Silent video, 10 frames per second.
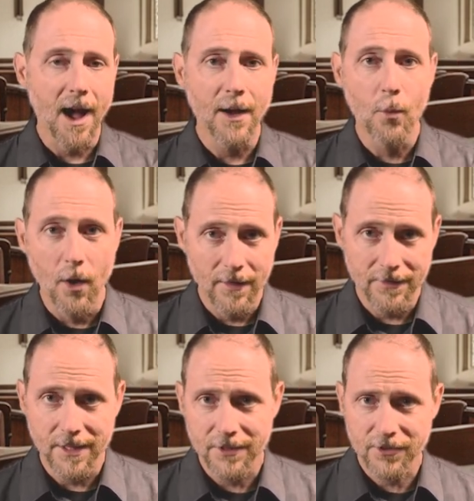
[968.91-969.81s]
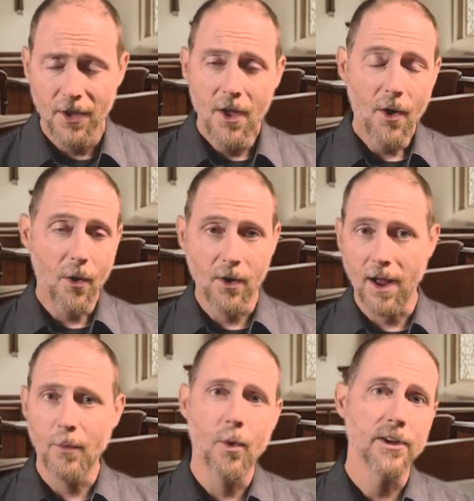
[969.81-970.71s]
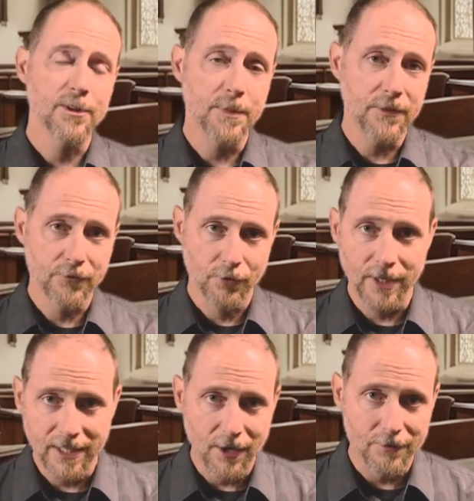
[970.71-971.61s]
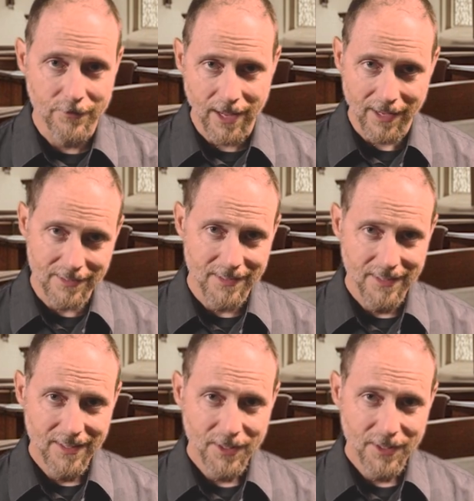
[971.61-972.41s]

I want this, or I want to be free of that.